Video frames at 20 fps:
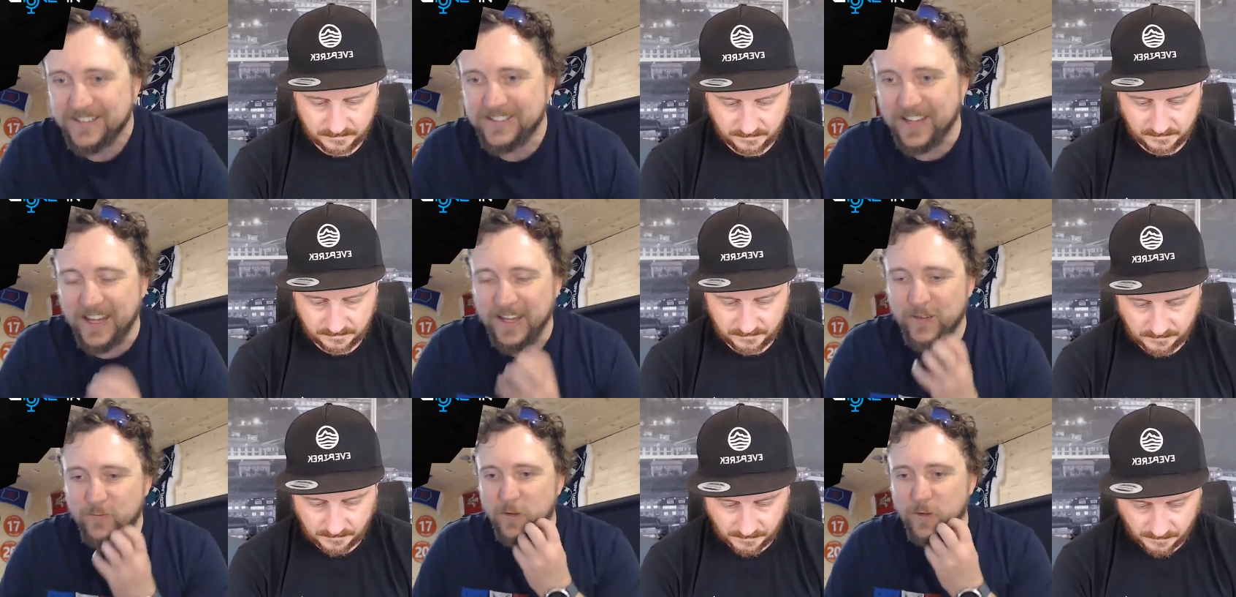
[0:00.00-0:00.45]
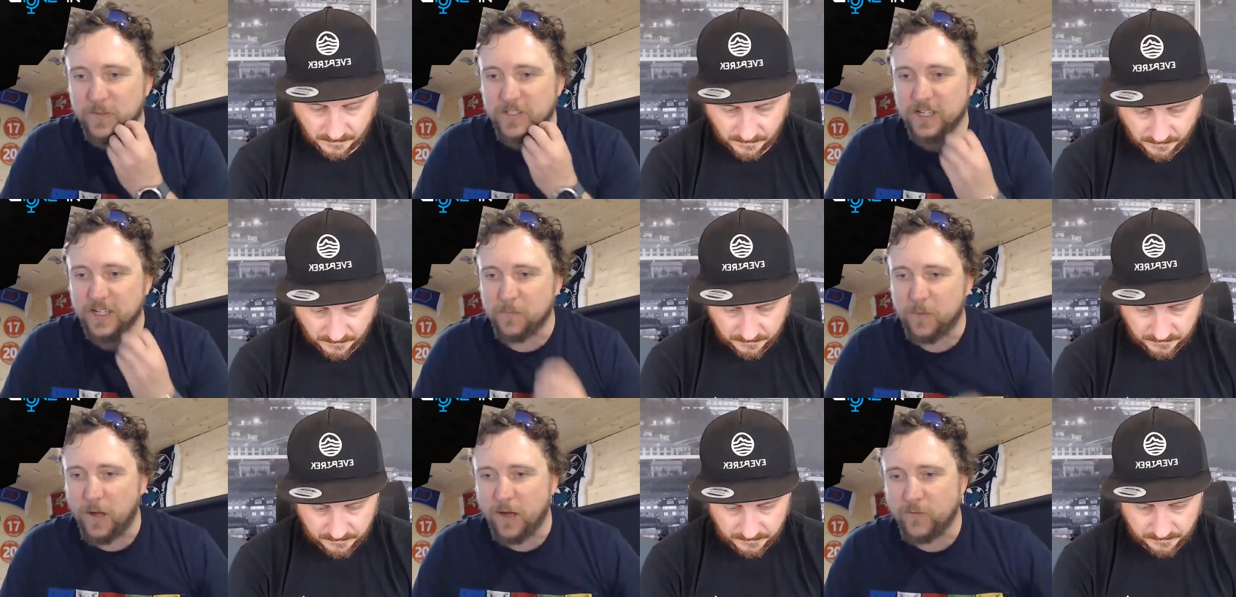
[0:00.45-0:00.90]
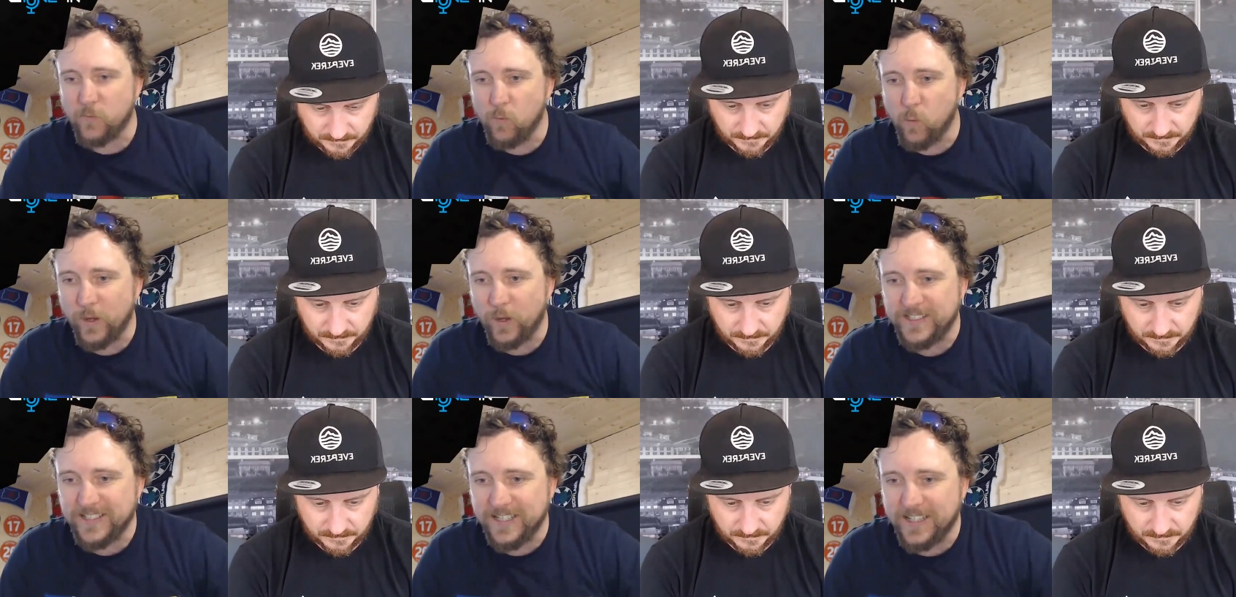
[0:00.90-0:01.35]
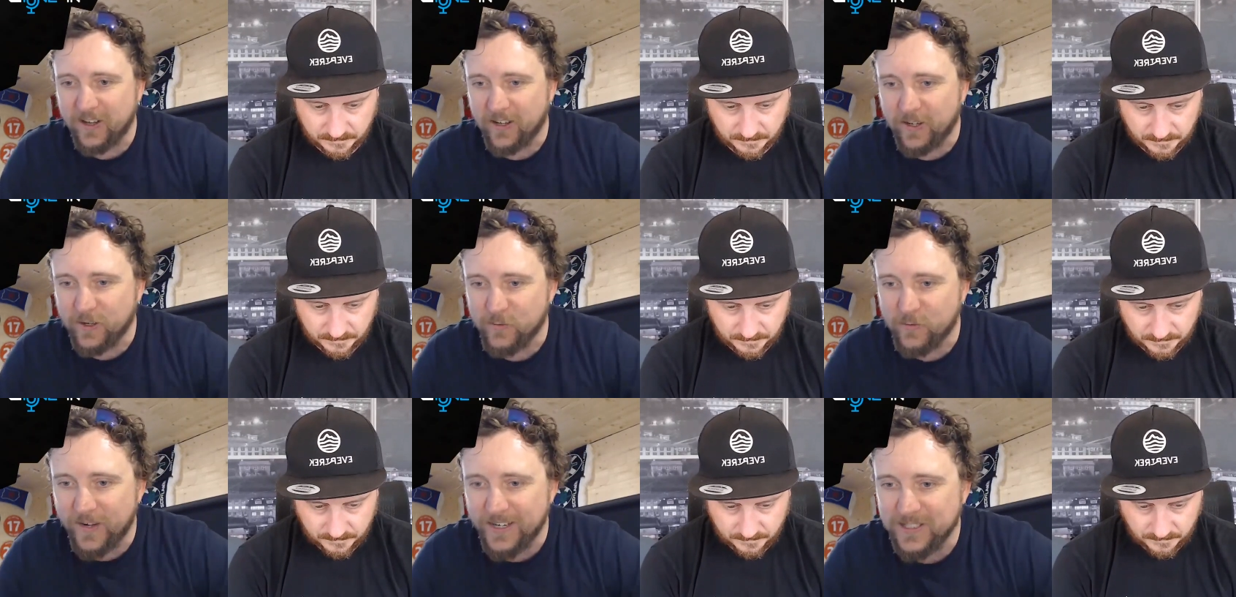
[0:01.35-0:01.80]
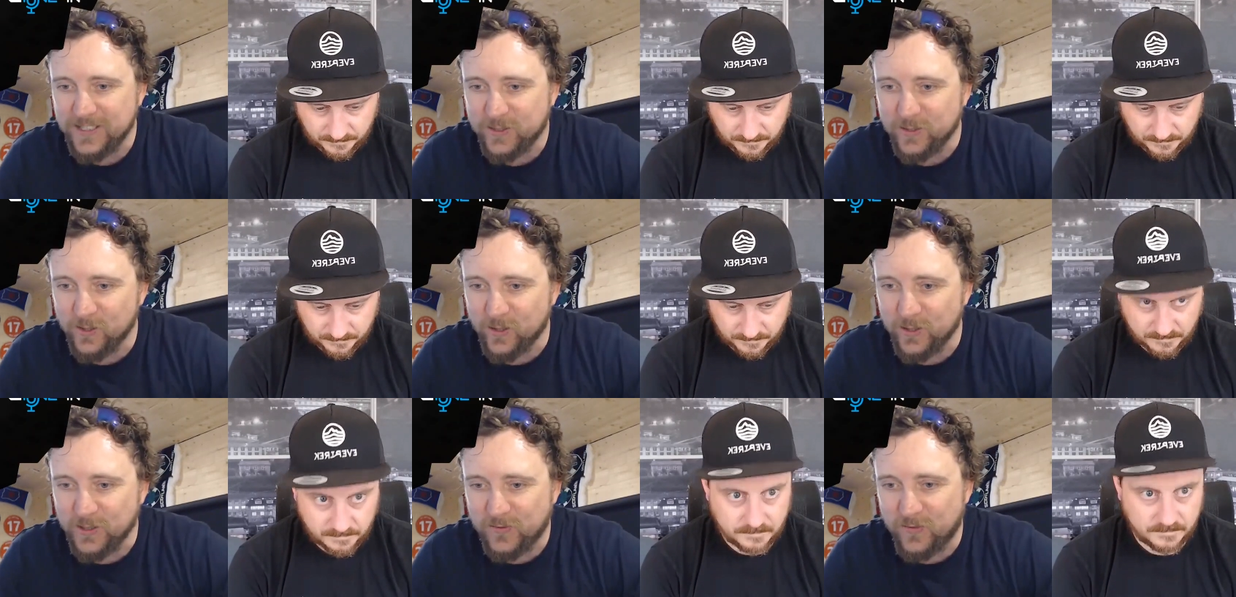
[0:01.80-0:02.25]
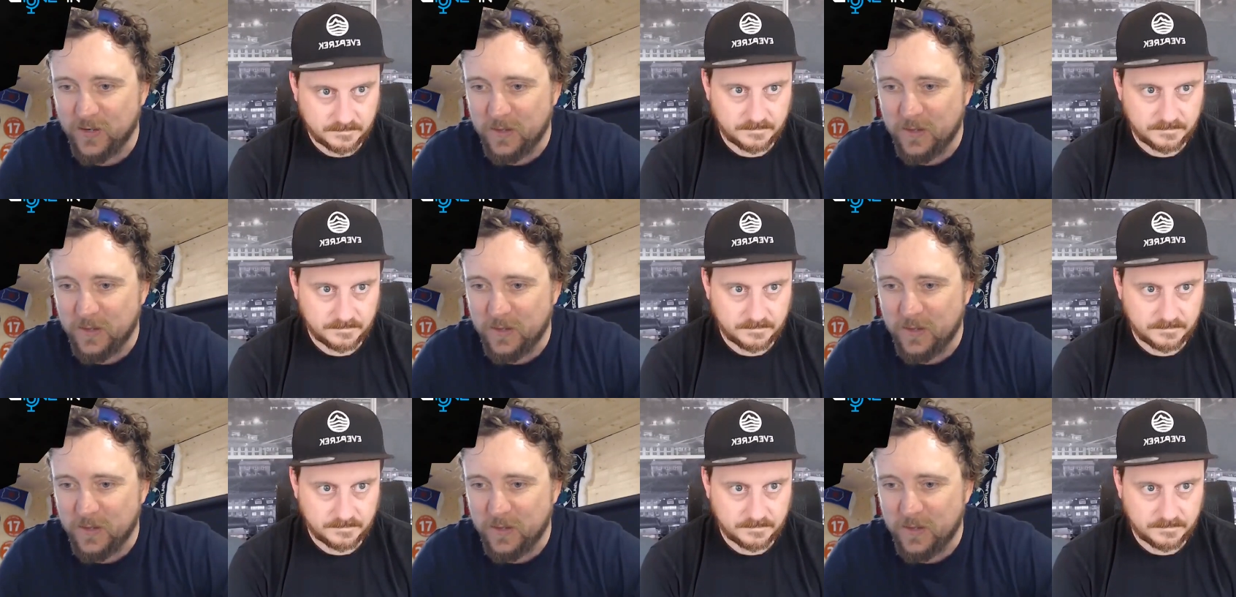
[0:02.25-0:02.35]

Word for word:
Speaker 1: Dave Rimmington, apart from whizzing like a racehorse